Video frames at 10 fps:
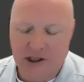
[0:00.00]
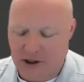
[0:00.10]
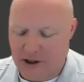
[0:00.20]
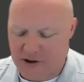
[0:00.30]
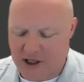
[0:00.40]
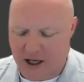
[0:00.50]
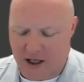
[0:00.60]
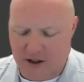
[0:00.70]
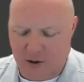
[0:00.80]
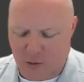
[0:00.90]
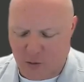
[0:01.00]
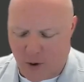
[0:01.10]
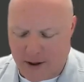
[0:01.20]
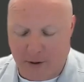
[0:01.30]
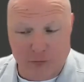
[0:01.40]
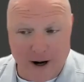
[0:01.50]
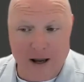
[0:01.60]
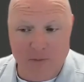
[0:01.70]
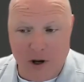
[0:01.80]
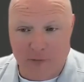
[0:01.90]
You understand what
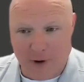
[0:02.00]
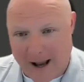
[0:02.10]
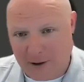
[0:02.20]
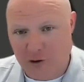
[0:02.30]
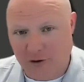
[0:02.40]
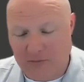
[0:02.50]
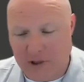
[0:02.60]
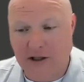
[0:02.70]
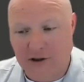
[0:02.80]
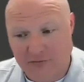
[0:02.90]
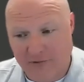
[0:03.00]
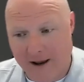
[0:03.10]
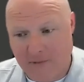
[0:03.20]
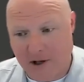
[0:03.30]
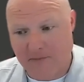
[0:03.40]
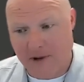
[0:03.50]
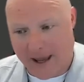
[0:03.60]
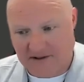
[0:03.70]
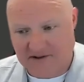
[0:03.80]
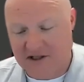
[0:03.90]
RAM actually means, random
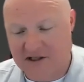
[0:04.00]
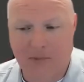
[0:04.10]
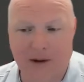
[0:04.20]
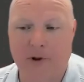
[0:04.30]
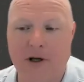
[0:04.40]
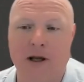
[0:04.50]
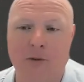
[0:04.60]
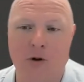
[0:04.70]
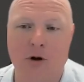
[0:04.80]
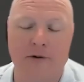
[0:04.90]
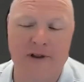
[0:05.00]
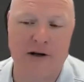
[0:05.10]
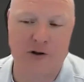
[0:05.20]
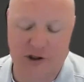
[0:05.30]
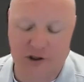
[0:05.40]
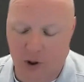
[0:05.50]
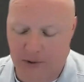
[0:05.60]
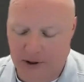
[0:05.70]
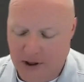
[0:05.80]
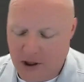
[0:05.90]
access memory, and we'll go over that in just a
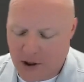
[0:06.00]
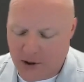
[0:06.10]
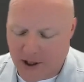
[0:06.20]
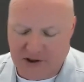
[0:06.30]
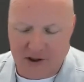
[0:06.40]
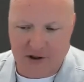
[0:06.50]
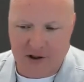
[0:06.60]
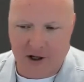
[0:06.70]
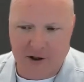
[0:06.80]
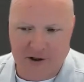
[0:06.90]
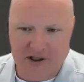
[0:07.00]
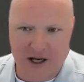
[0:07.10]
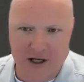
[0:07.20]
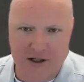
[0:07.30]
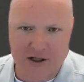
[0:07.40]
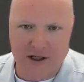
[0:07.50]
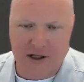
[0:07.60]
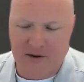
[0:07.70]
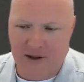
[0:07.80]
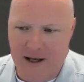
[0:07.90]
moment. We also understand
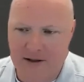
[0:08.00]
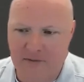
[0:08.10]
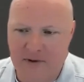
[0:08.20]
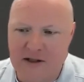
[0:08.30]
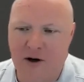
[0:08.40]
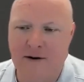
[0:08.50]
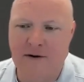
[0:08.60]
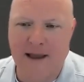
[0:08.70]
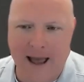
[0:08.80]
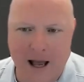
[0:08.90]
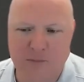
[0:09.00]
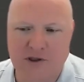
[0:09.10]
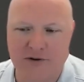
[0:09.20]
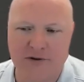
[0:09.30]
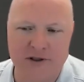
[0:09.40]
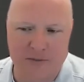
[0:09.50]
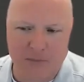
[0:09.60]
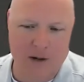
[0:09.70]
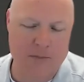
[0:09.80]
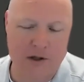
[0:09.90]
that these are absolutely the
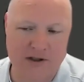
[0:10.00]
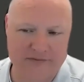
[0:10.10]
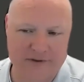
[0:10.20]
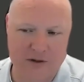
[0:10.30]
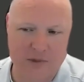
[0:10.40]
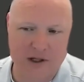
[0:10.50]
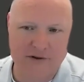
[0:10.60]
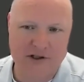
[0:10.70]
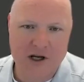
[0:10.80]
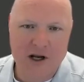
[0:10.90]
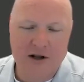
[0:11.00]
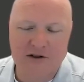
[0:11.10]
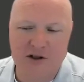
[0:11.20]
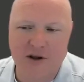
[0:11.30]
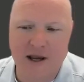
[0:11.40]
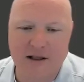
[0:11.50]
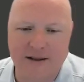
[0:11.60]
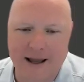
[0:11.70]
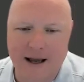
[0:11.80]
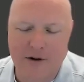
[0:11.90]
bare bones fundamentals, so they
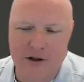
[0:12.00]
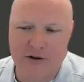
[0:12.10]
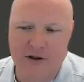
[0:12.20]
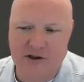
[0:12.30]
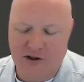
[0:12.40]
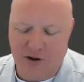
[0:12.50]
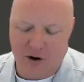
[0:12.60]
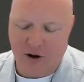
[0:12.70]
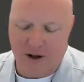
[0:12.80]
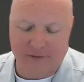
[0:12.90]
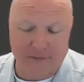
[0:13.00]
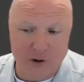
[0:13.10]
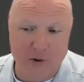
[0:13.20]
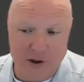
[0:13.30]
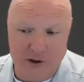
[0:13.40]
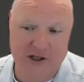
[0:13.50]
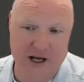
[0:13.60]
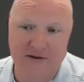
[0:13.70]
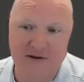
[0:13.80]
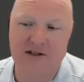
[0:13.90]
allow you to start off. If you
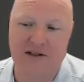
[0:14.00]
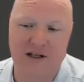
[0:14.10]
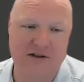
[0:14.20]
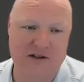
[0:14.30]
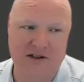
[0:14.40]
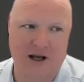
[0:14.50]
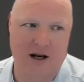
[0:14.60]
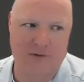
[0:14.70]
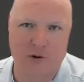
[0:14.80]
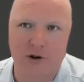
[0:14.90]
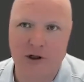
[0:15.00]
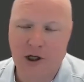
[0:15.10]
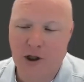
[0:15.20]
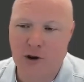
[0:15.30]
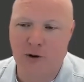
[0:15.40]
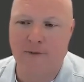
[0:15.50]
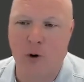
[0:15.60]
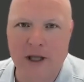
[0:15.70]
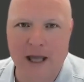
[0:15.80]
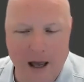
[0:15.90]
understand these things, it's kind of your
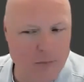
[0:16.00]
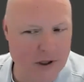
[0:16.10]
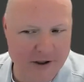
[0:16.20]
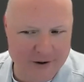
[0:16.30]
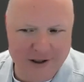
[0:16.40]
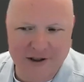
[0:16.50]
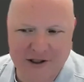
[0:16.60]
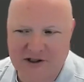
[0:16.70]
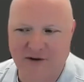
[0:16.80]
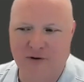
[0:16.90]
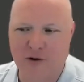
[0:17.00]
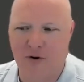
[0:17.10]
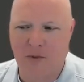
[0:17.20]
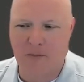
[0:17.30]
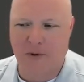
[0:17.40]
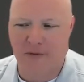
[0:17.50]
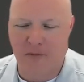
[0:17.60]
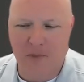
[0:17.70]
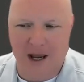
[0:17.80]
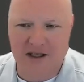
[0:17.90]
vocabulary list. If you remember
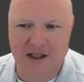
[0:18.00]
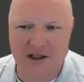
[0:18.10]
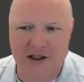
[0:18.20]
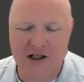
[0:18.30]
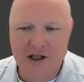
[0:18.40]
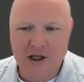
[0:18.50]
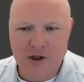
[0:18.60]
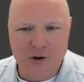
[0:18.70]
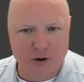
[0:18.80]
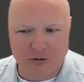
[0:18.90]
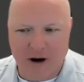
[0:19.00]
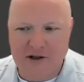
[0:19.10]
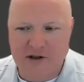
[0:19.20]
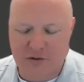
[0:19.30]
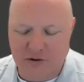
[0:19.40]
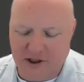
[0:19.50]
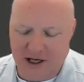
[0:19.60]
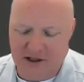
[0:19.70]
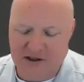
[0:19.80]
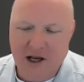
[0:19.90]
from back in your grade school
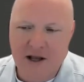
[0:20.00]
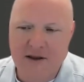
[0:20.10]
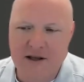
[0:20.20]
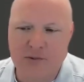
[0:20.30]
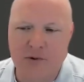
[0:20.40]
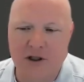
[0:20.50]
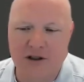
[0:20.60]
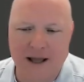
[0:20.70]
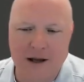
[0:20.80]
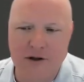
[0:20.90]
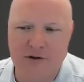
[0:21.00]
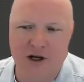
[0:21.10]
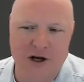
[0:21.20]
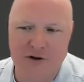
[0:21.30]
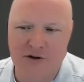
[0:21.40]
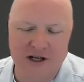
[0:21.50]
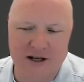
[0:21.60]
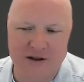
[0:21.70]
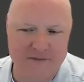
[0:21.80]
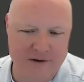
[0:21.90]
days, this will allow you to
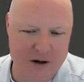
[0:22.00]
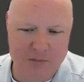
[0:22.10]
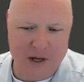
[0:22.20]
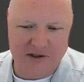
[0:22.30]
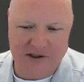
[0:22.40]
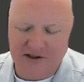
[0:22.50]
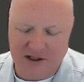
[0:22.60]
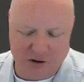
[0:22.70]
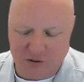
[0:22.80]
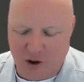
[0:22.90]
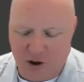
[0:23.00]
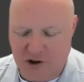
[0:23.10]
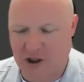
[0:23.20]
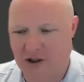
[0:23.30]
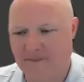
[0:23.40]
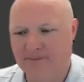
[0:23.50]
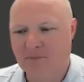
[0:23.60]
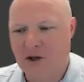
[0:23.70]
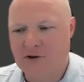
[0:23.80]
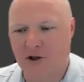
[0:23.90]
understand the very basics as you launch in.
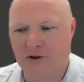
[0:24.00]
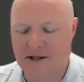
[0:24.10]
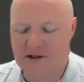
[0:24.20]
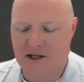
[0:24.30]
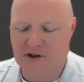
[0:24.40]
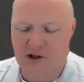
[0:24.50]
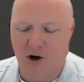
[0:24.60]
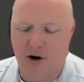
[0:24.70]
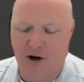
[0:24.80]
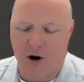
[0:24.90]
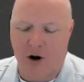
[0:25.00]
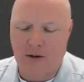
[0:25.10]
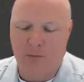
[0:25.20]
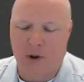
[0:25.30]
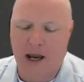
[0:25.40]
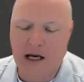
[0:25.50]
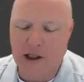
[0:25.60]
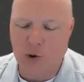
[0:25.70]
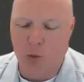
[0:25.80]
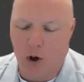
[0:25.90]
So let's get started on
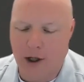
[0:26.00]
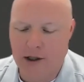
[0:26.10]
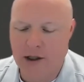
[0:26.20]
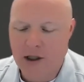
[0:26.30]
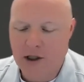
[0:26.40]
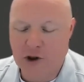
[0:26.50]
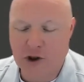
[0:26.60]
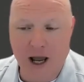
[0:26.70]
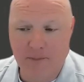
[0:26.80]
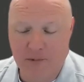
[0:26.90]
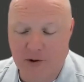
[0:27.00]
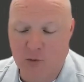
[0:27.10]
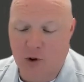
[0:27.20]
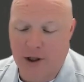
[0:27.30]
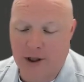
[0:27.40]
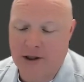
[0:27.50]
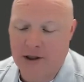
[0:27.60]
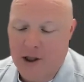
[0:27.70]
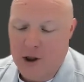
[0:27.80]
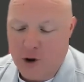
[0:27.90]
page 1, chapter 1,
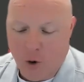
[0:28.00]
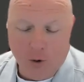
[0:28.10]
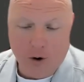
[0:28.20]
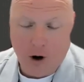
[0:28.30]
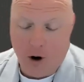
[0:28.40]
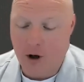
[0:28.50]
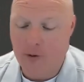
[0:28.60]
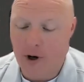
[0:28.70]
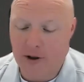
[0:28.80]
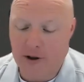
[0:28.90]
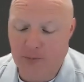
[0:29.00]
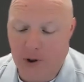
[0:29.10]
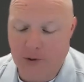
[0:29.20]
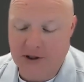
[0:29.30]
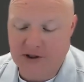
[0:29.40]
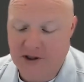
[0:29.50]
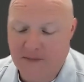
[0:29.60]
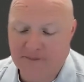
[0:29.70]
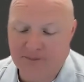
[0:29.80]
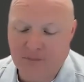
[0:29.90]
core hardware components.
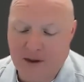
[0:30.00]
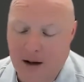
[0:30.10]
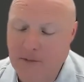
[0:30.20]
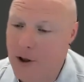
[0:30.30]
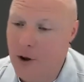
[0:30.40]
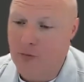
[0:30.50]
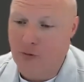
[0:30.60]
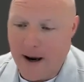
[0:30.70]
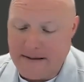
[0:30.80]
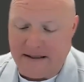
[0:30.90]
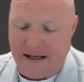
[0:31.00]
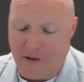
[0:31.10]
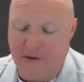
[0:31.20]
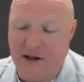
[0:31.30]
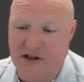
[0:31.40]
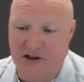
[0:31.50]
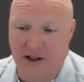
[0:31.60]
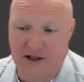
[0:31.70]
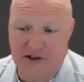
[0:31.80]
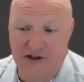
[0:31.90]
Now, I'm going to go right down this
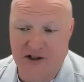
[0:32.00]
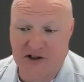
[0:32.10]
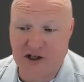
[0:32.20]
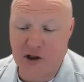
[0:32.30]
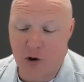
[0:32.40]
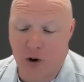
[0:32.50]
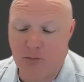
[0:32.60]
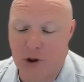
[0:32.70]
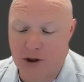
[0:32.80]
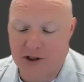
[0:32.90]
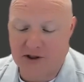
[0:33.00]
list that's in your book.